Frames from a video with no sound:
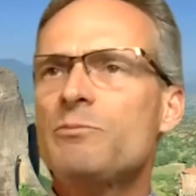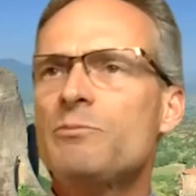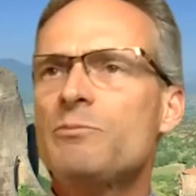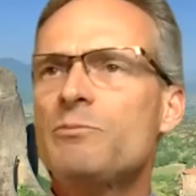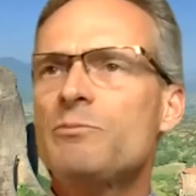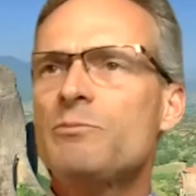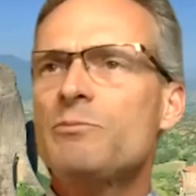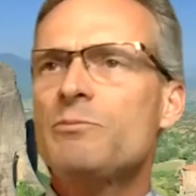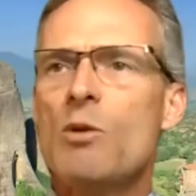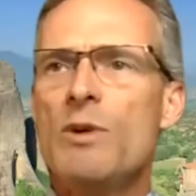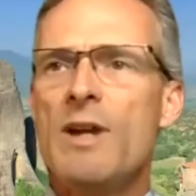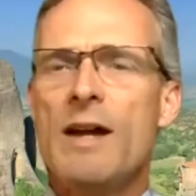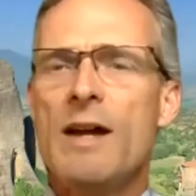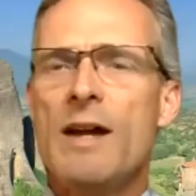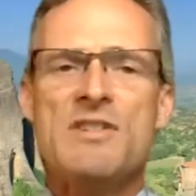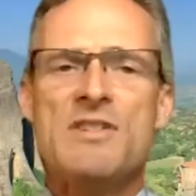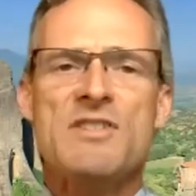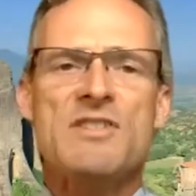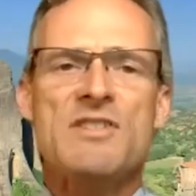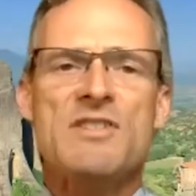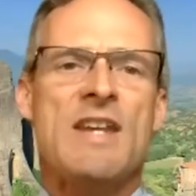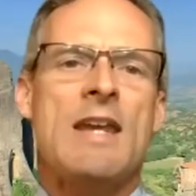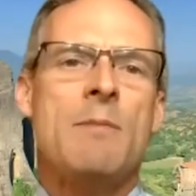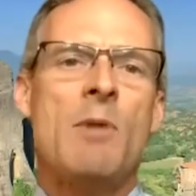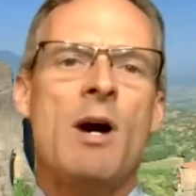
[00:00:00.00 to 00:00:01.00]
We have the
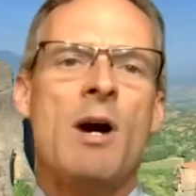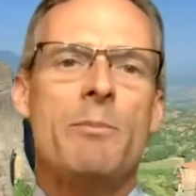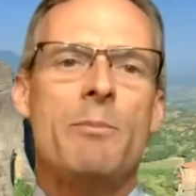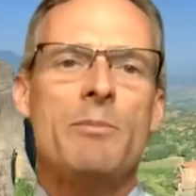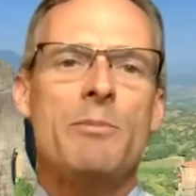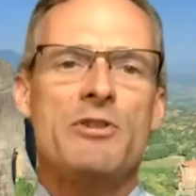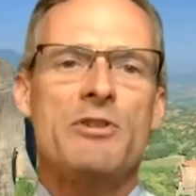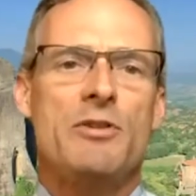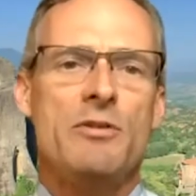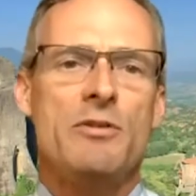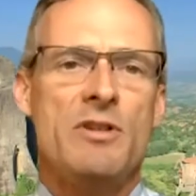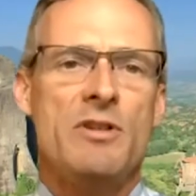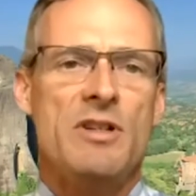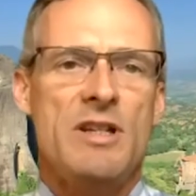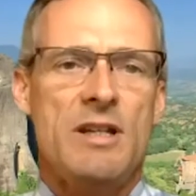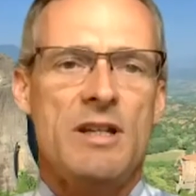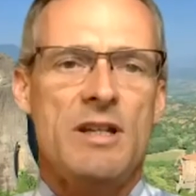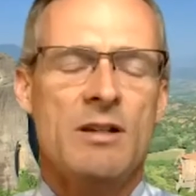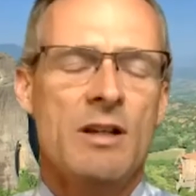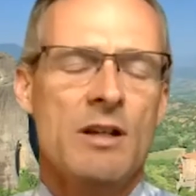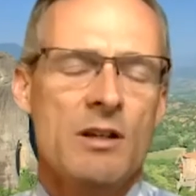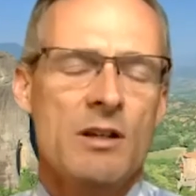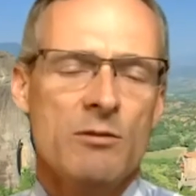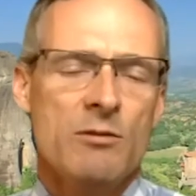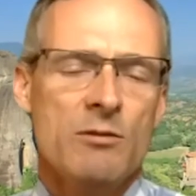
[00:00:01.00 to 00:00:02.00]
same opportunity
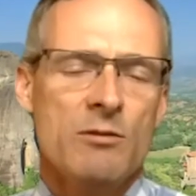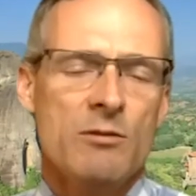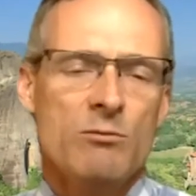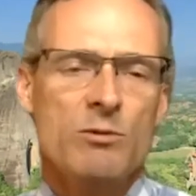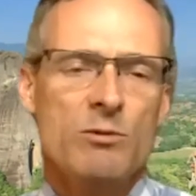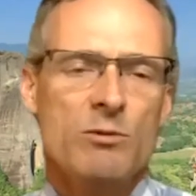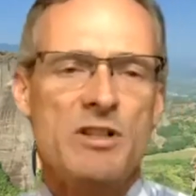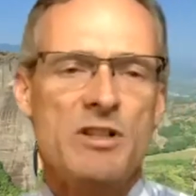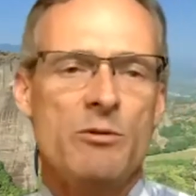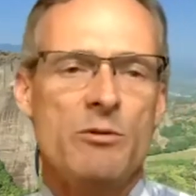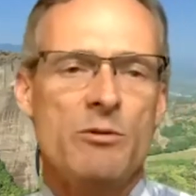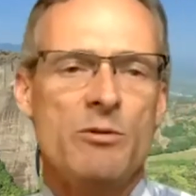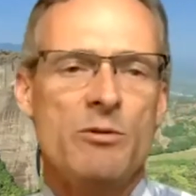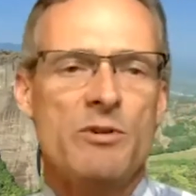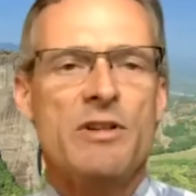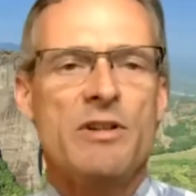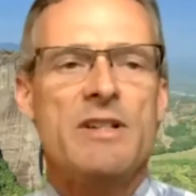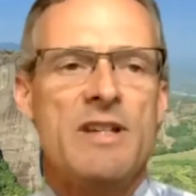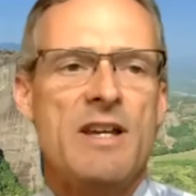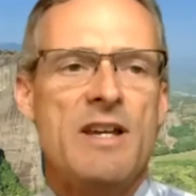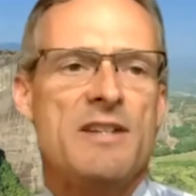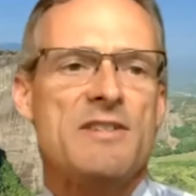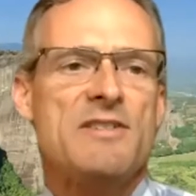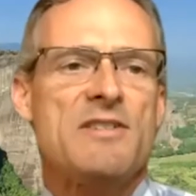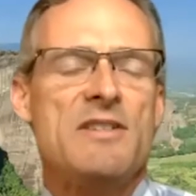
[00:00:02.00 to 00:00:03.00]
when we deal with our
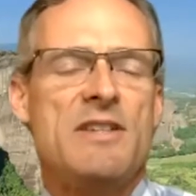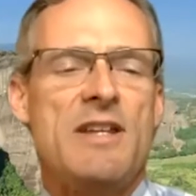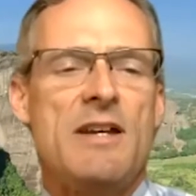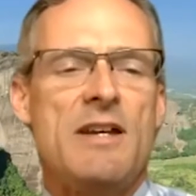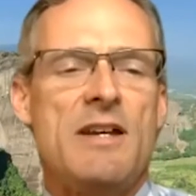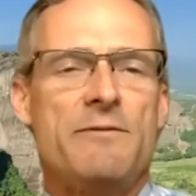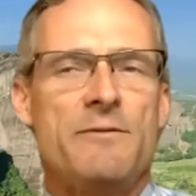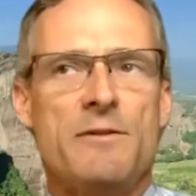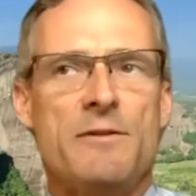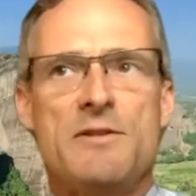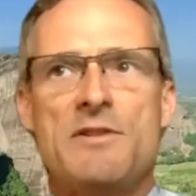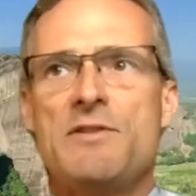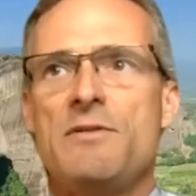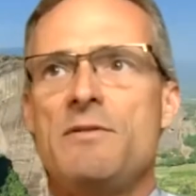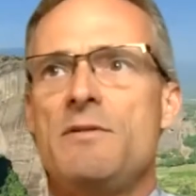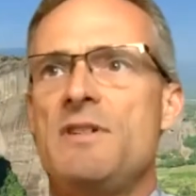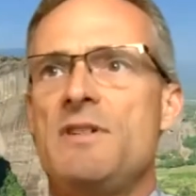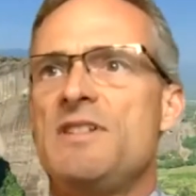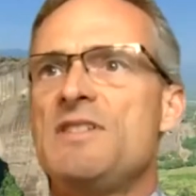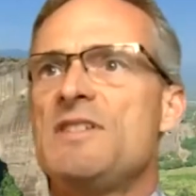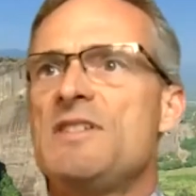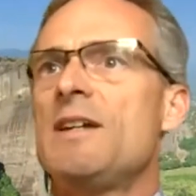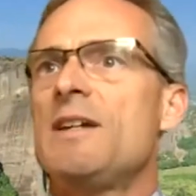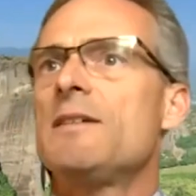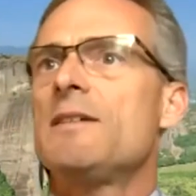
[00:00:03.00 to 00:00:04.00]
guests in that first 30
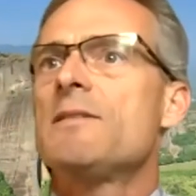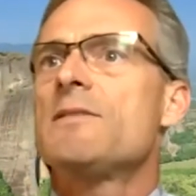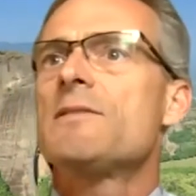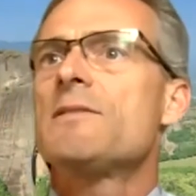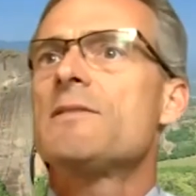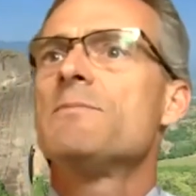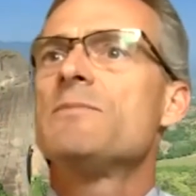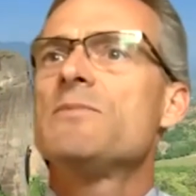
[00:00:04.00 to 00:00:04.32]
seconds.